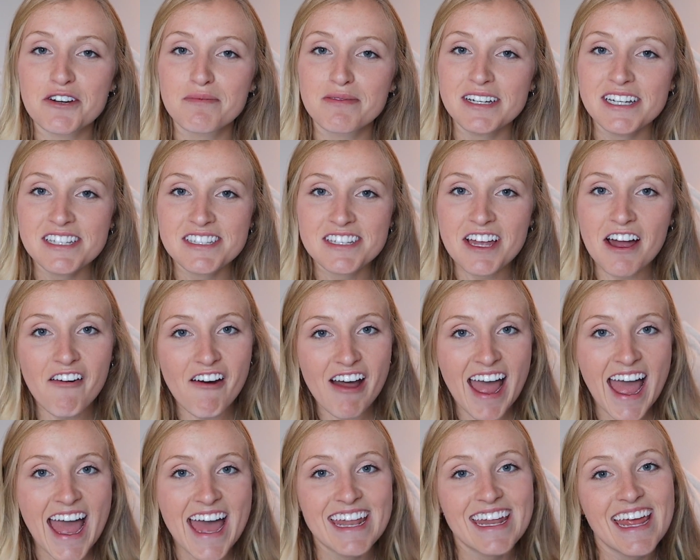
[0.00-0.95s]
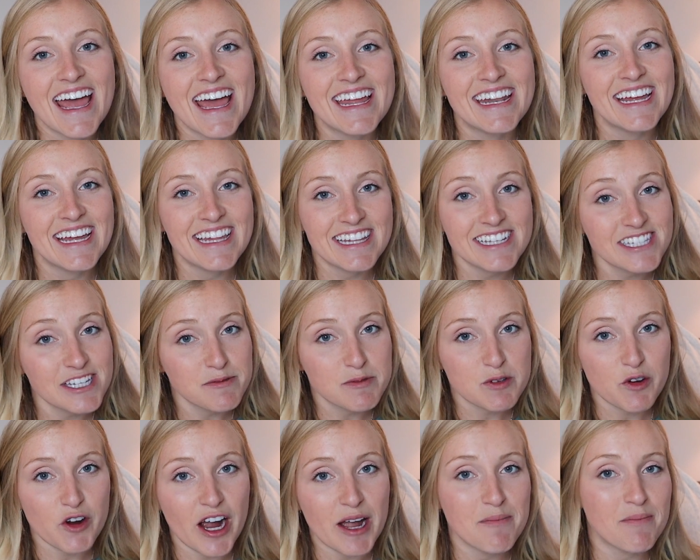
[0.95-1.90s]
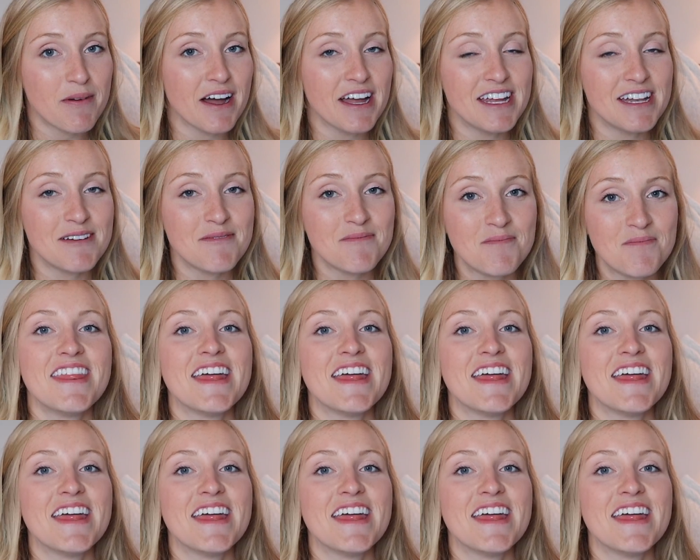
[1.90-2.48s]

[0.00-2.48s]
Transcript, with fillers: please go ahead and hit the subscribe button.